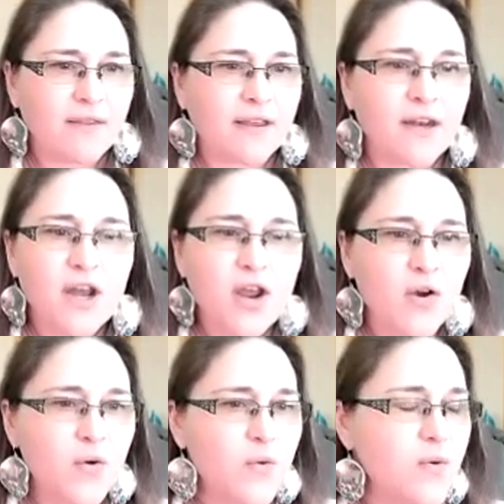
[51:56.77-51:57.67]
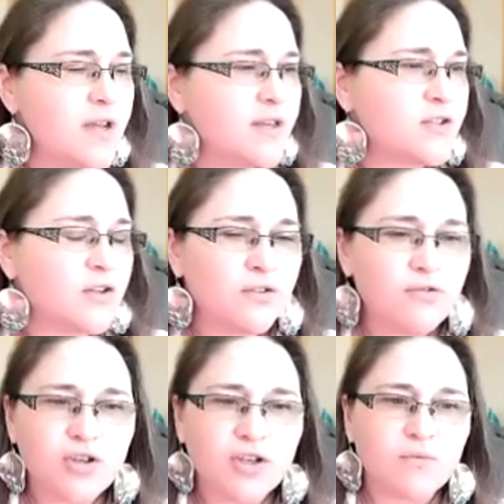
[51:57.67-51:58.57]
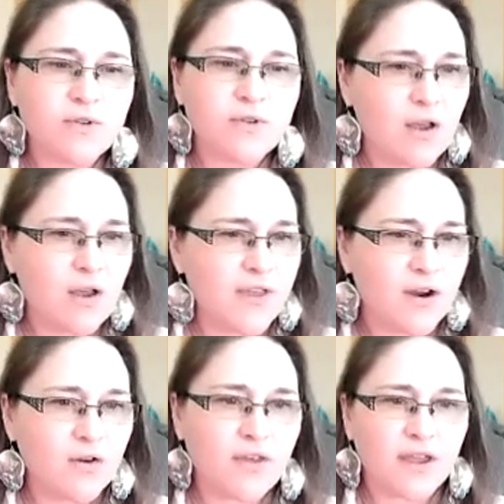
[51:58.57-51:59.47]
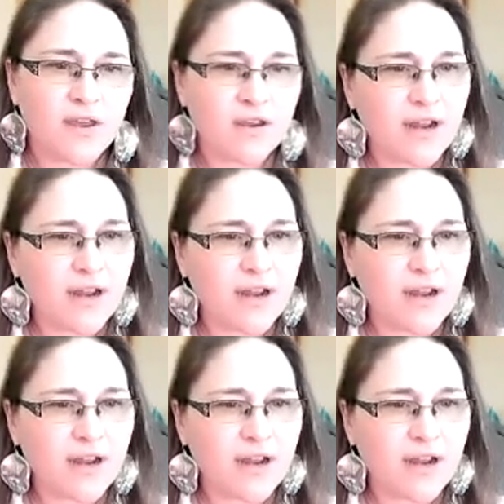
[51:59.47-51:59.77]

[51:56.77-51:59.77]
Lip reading: Like no solution was out there that could,